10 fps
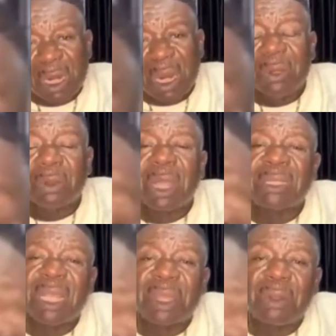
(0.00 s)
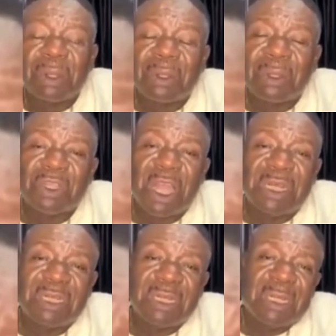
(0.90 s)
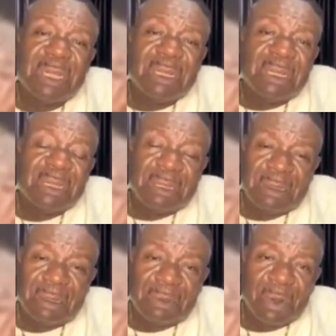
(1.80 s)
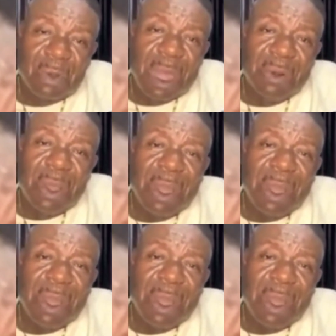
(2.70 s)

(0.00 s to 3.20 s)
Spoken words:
and then you can take your charge. You'll know